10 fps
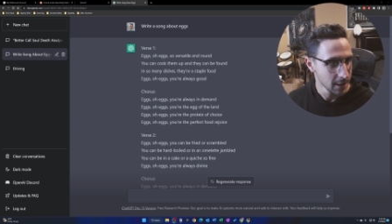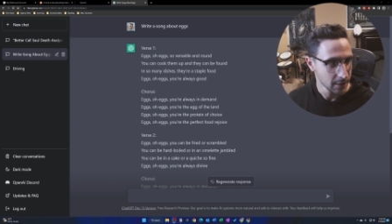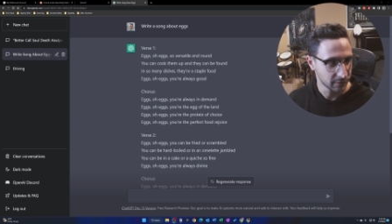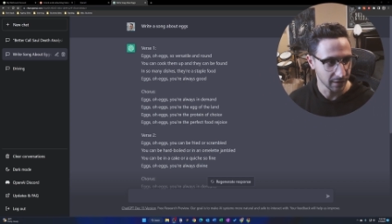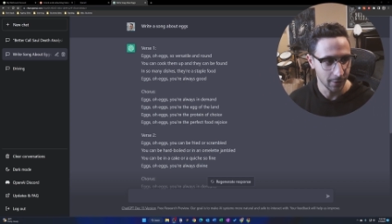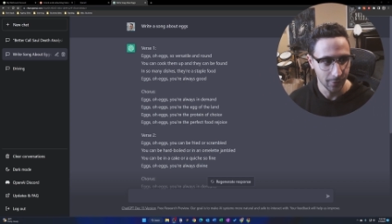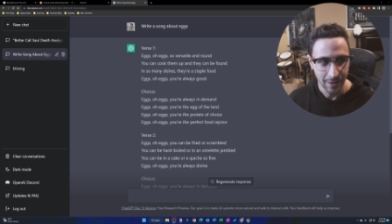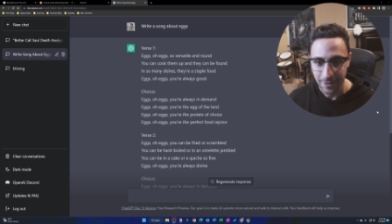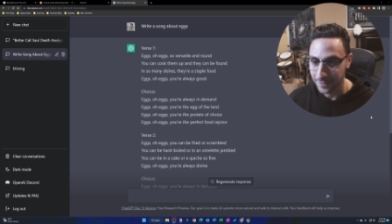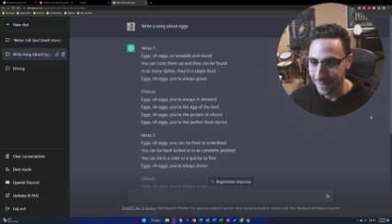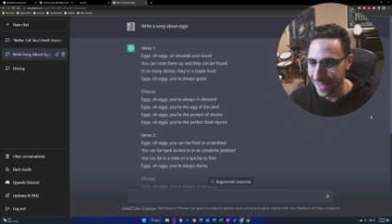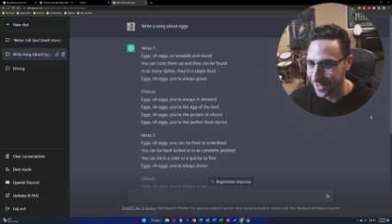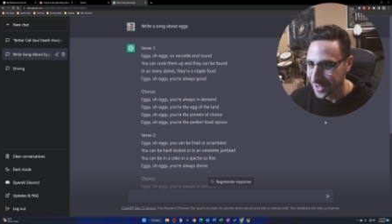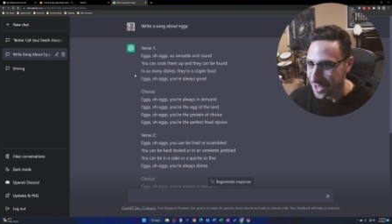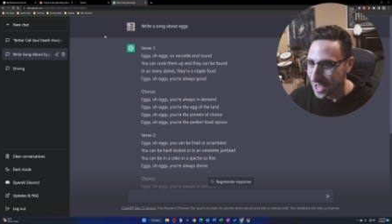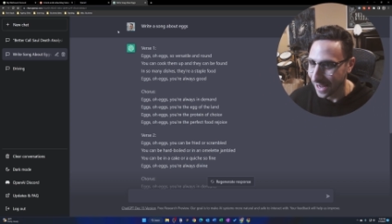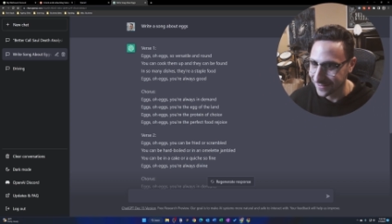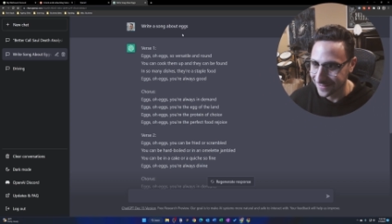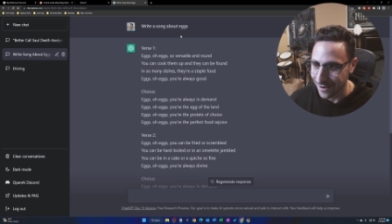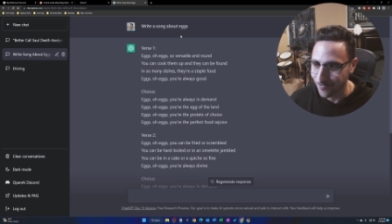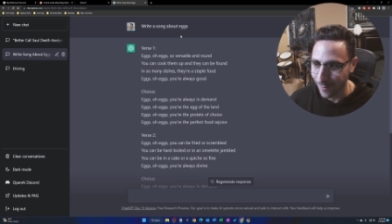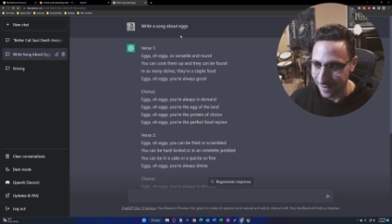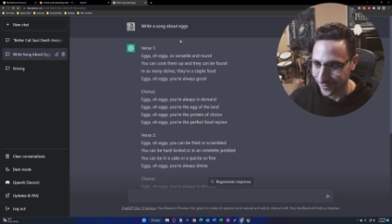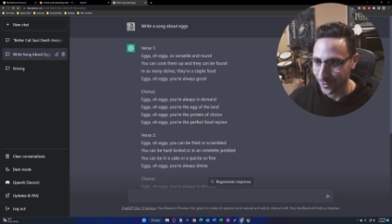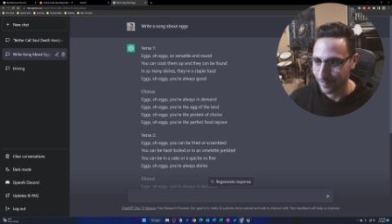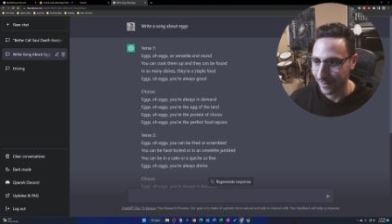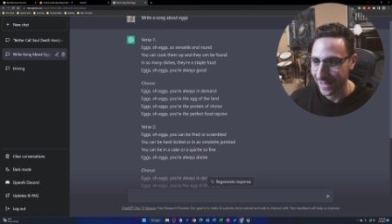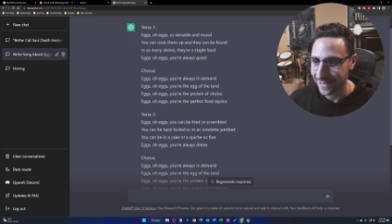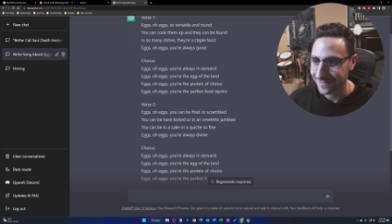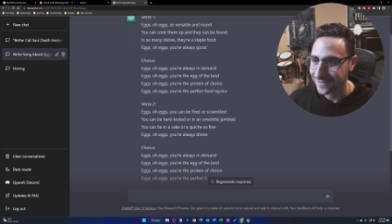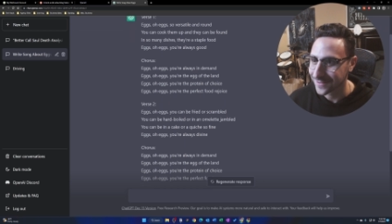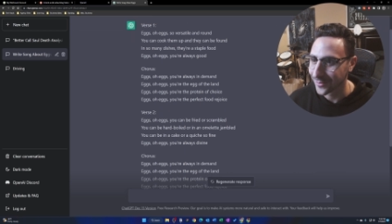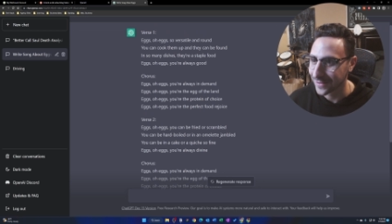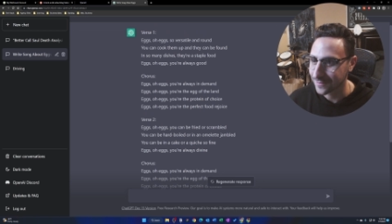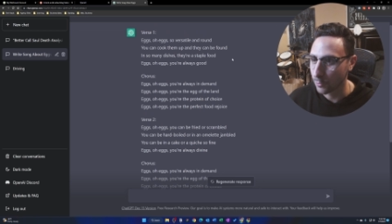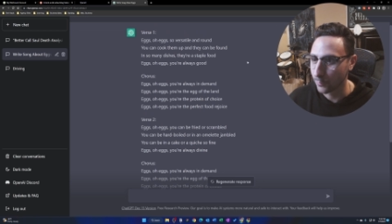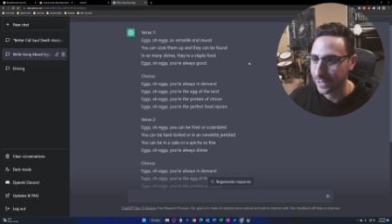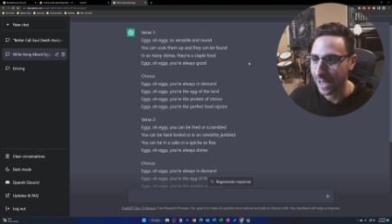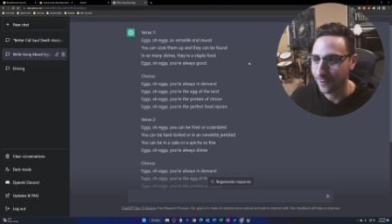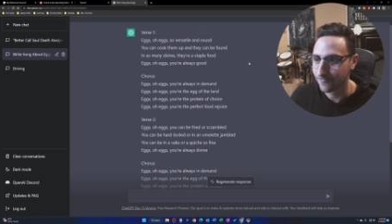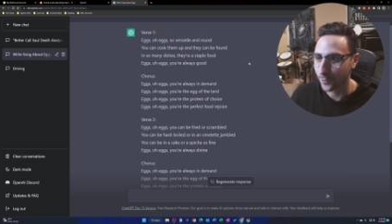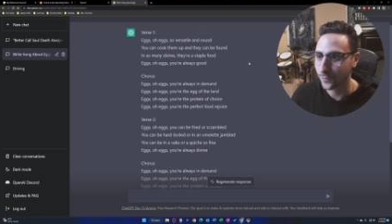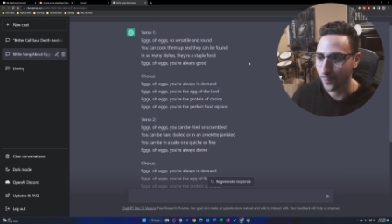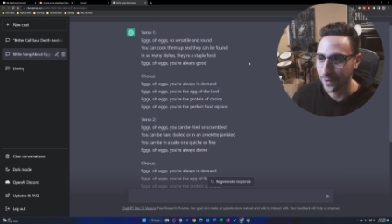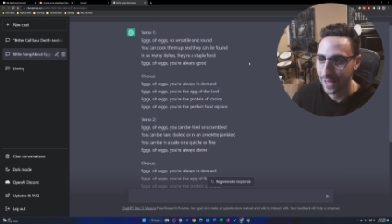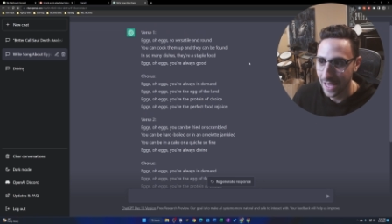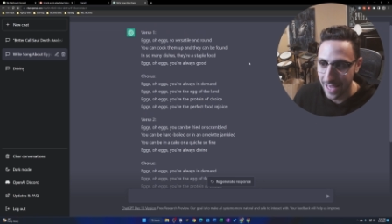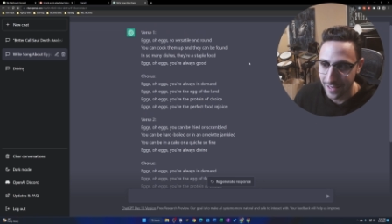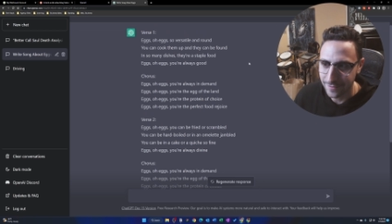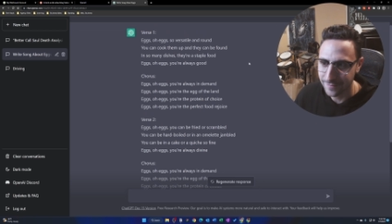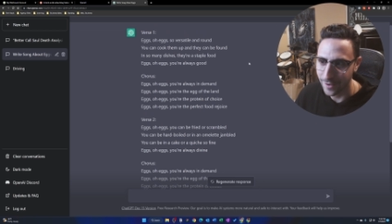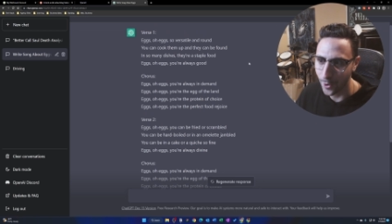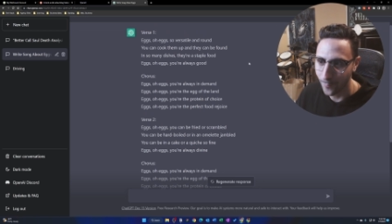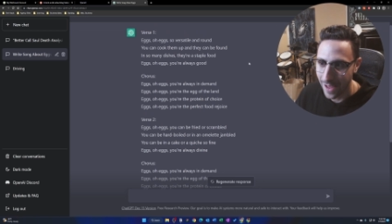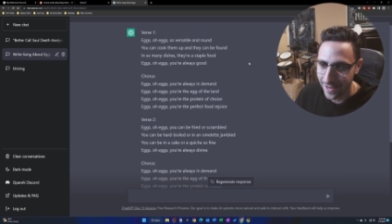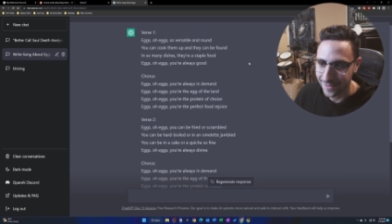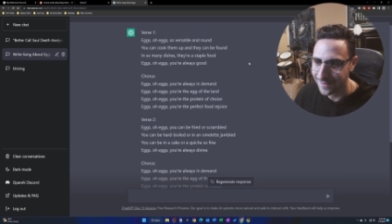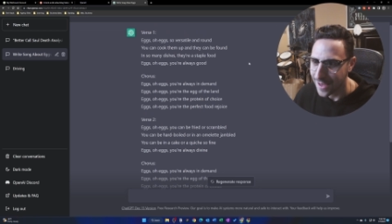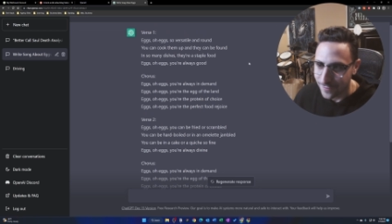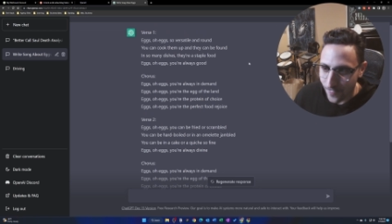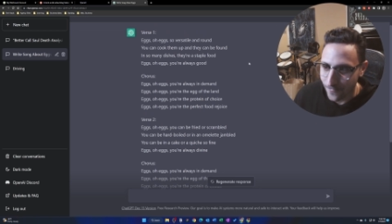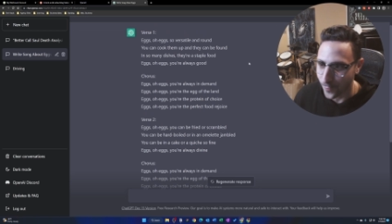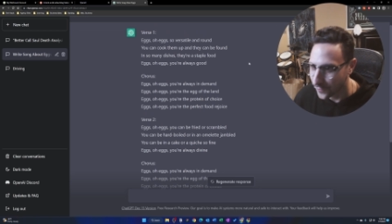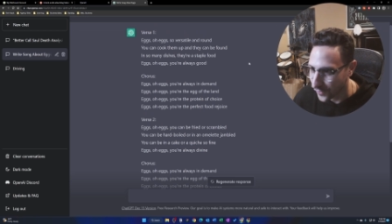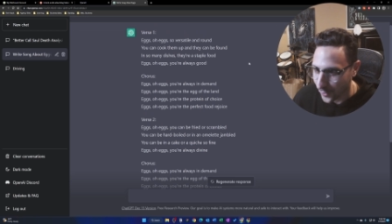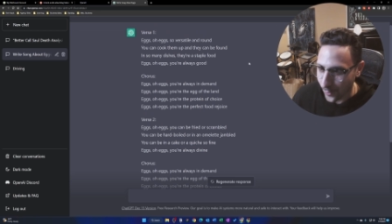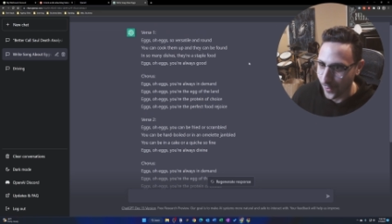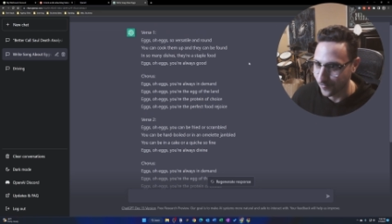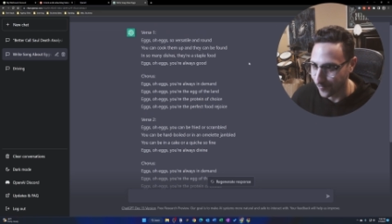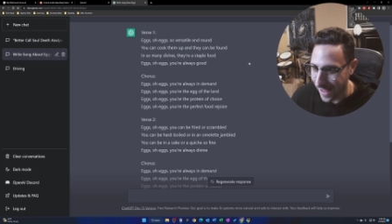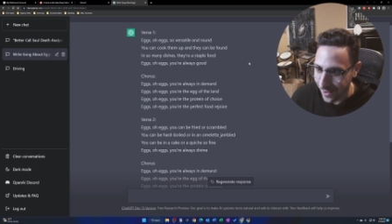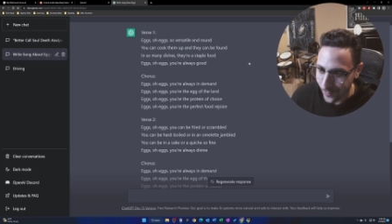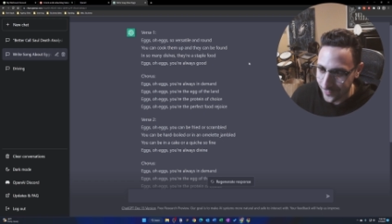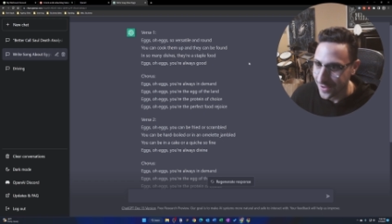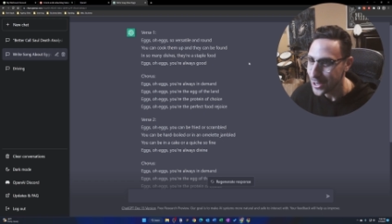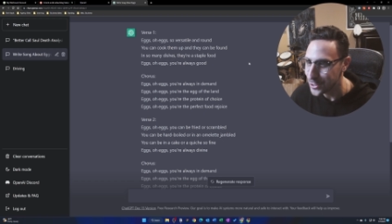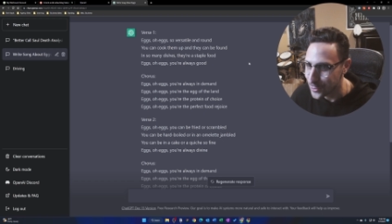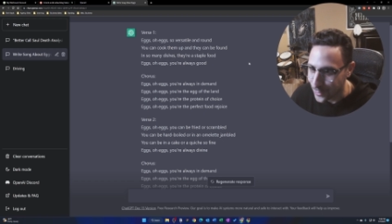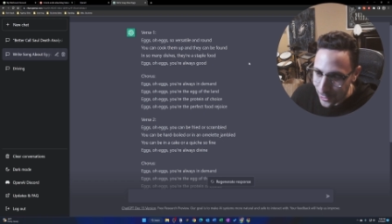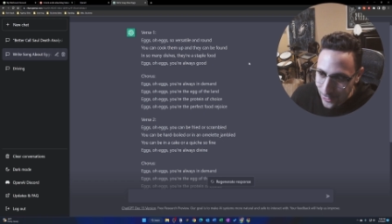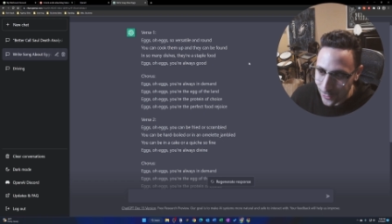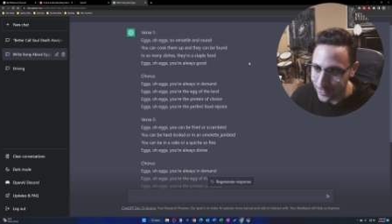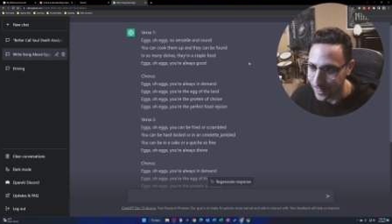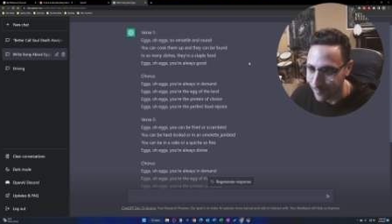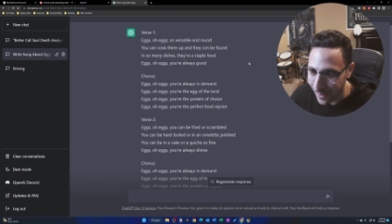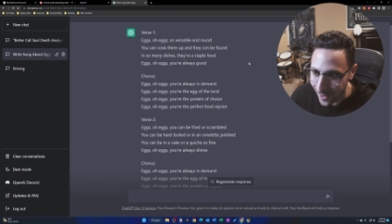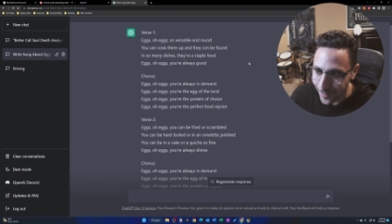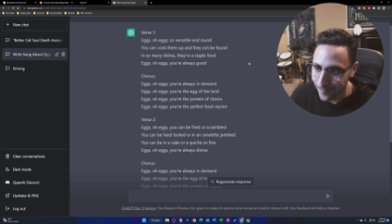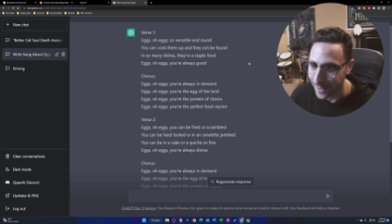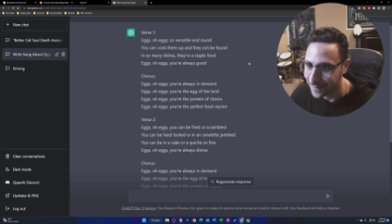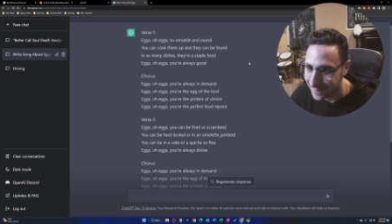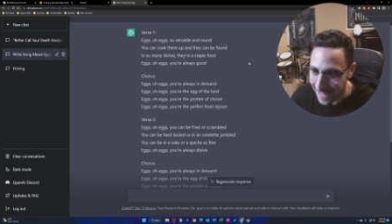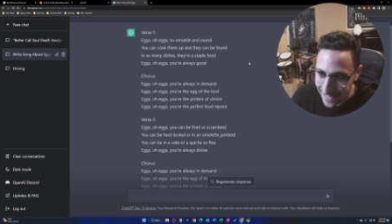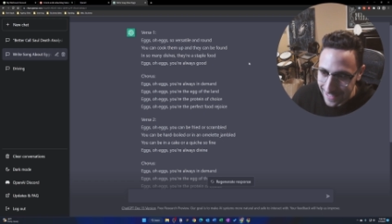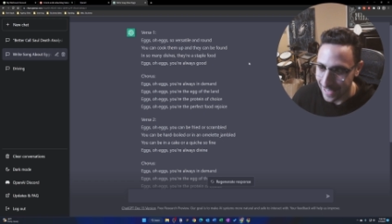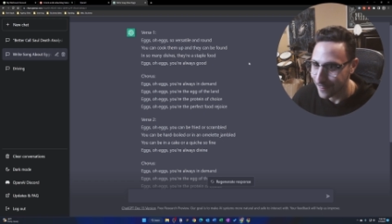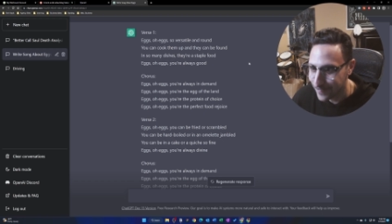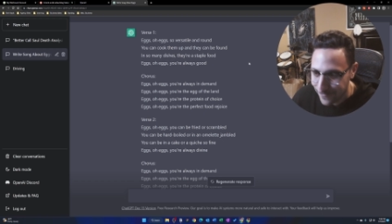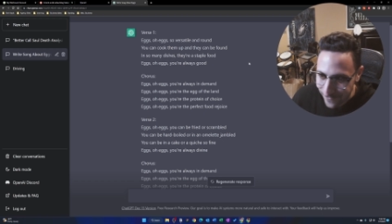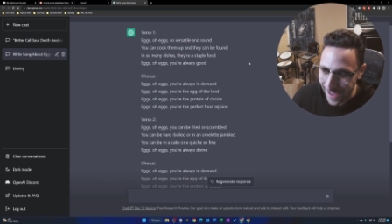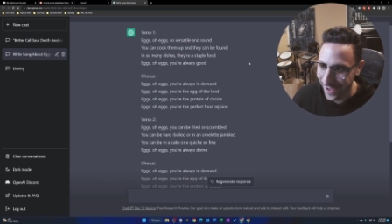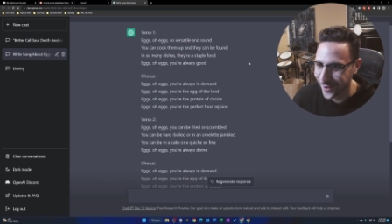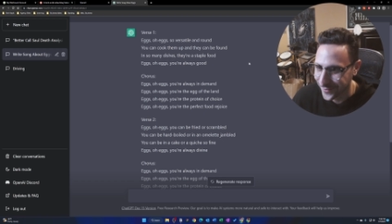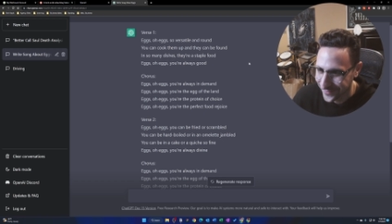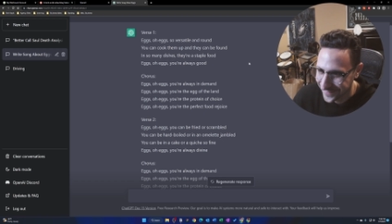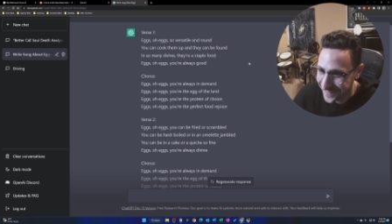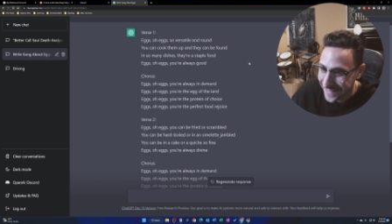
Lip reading: So I just said, write a song about eggs. So let's see what we got. First one, eggs. Oh, eggs. So versatile and round. You can cook them up and they can be found